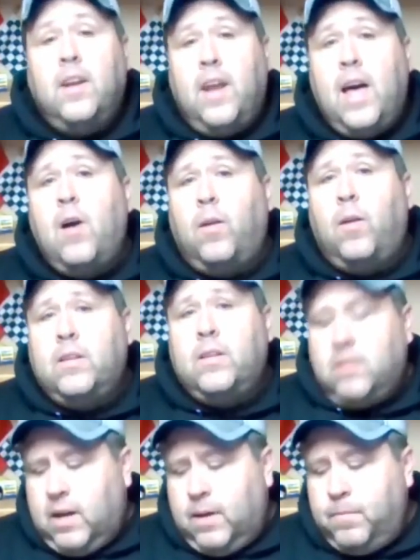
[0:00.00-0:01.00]
Now
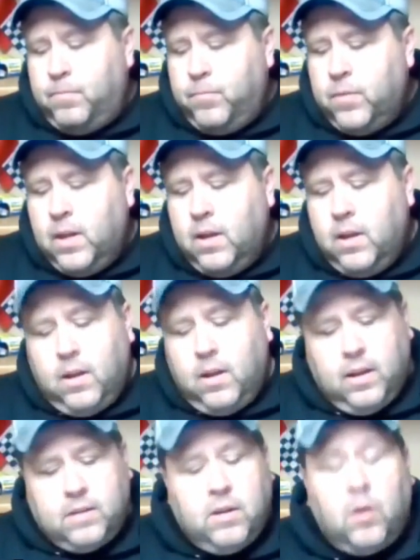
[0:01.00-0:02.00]
let's
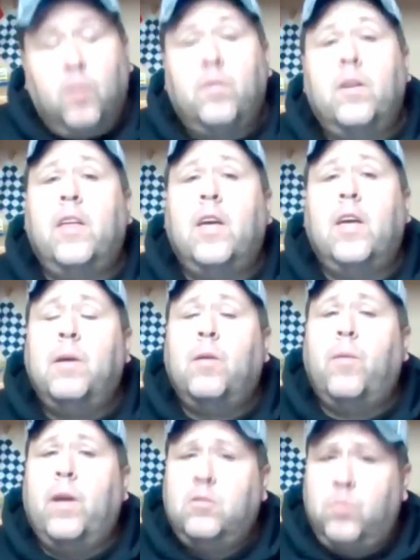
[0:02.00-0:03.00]
head over to the
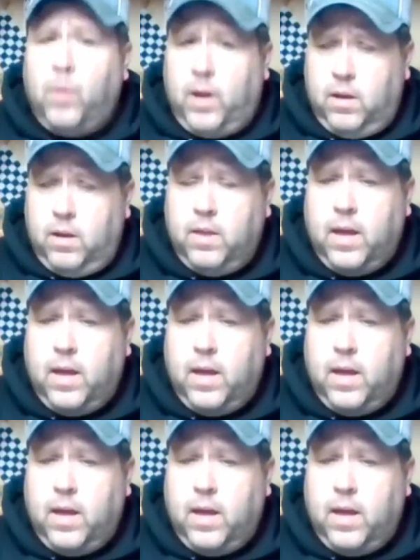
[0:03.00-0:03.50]
Hibbing Raceway.